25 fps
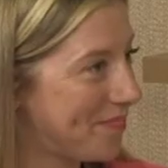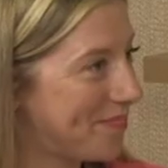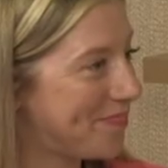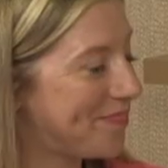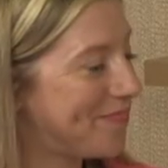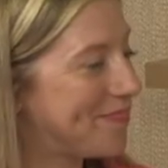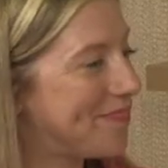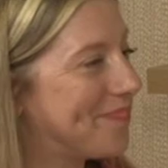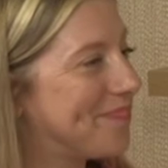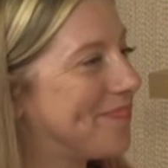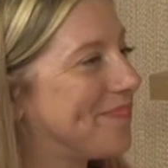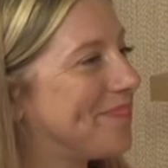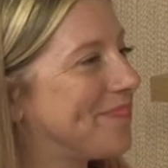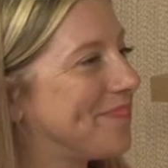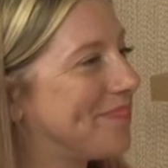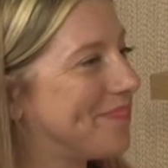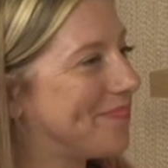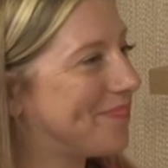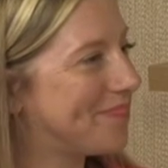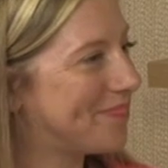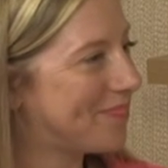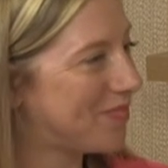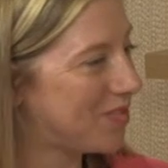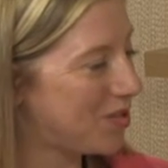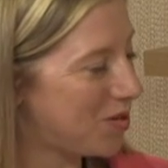own pace.
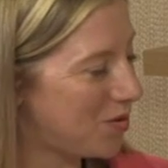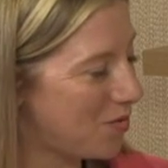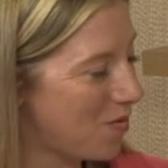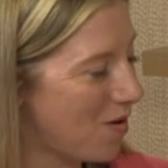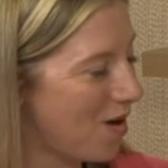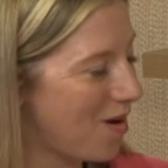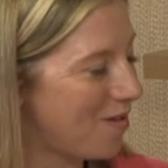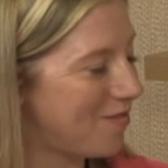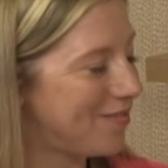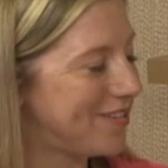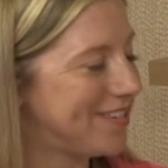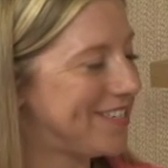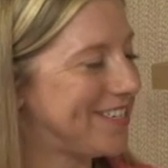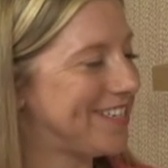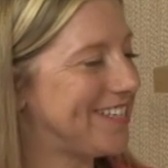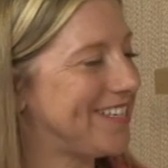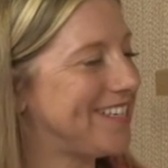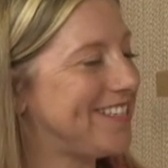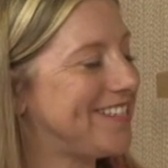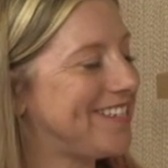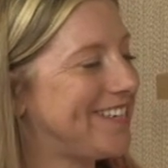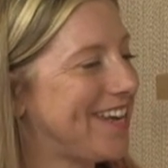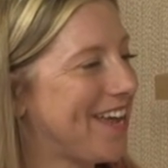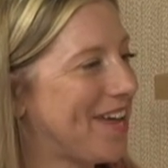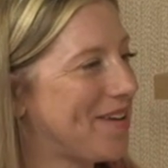You are indeed, yeah.
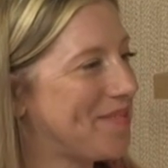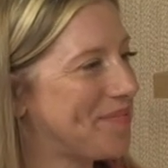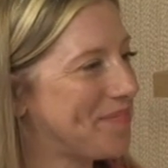yeah.